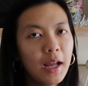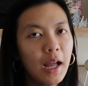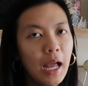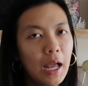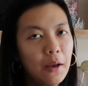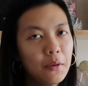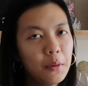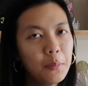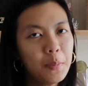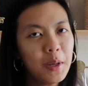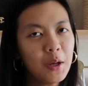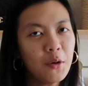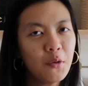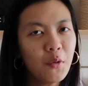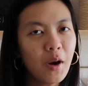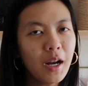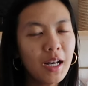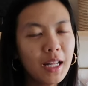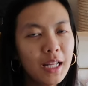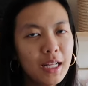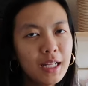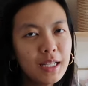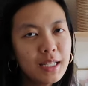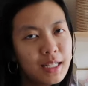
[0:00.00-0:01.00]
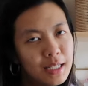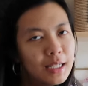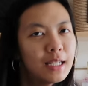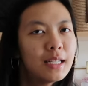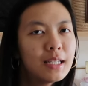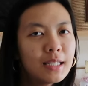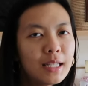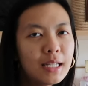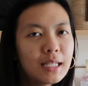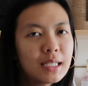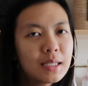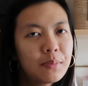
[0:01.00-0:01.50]
I will be ready
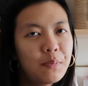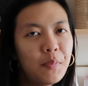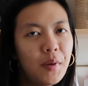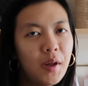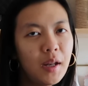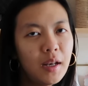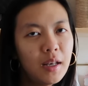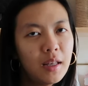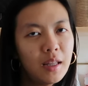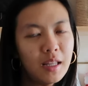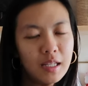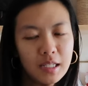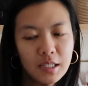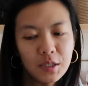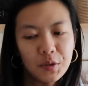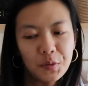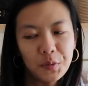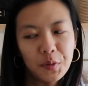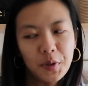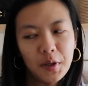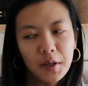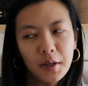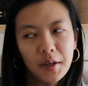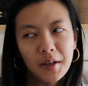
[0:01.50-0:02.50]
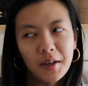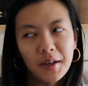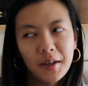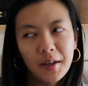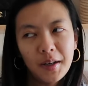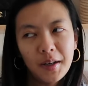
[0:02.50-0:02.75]
to spin this one.